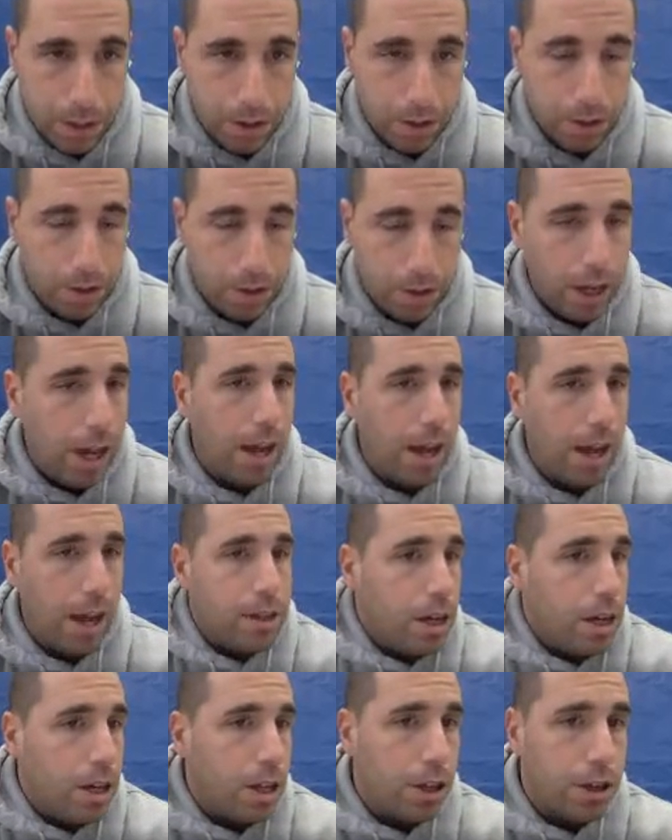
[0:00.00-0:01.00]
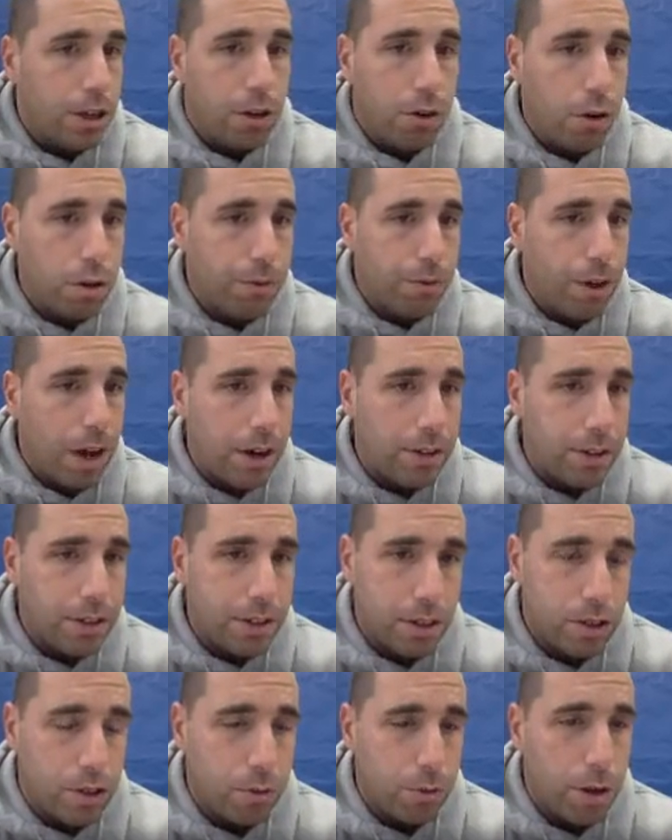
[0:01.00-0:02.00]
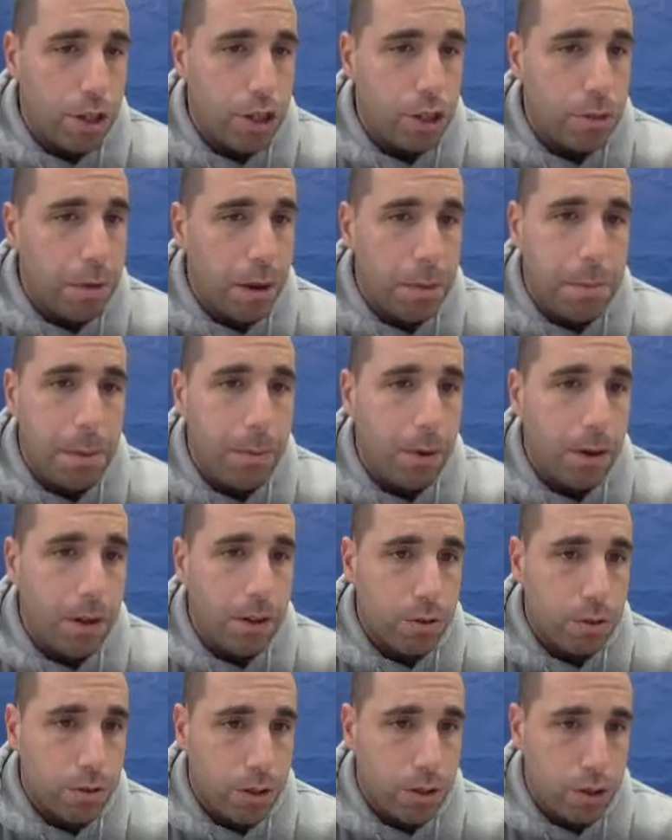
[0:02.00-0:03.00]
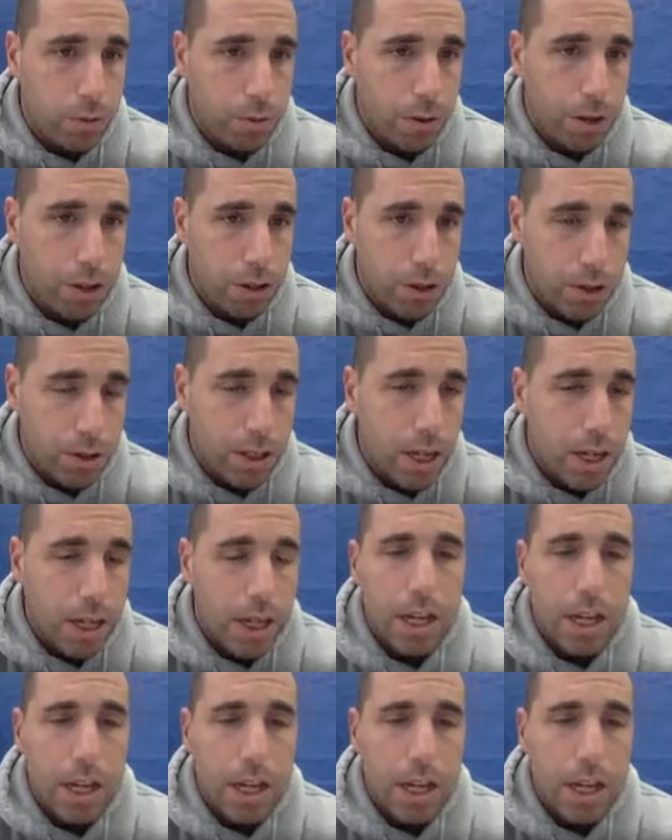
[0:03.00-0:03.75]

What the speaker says: Okay. And the coronavirus situation might be one of those situations.